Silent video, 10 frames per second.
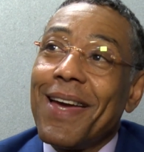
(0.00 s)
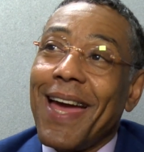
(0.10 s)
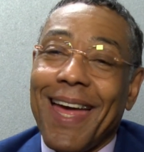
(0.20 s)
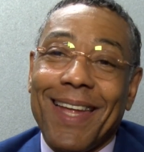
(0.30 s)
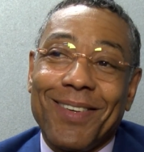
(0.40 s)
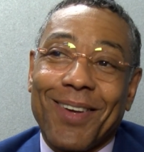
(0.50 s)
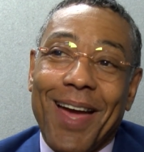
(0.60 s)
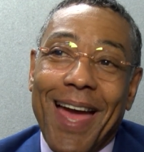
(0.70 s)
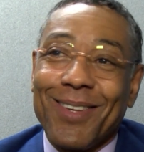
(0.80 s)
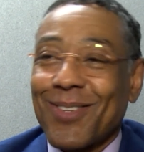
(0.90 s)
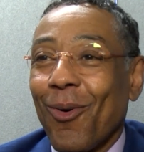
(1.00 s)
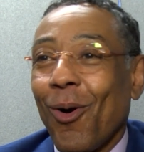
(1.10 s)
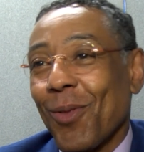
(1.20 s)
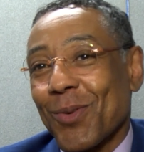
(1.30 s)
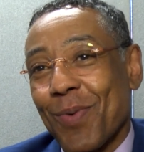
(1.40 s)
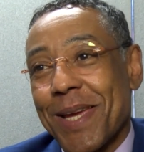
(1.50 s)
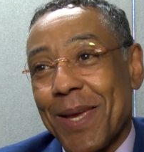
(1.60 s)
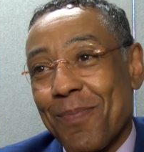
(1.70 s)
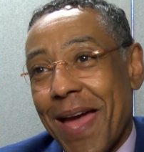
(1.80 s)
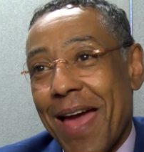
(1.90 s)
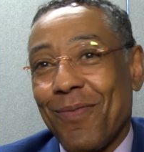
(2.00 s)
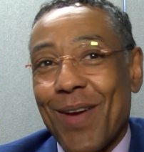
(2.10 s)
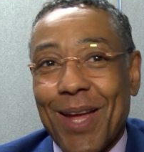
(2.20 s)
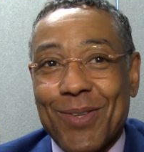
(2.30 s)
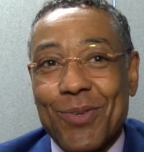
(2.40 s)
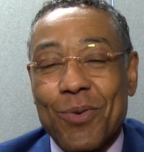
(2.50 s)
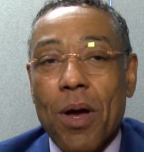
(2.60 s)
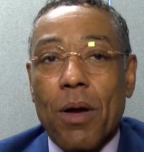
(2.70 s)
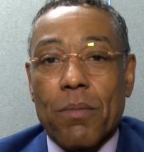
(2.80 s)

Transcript: And uh, and so all those Breaking Bad fans who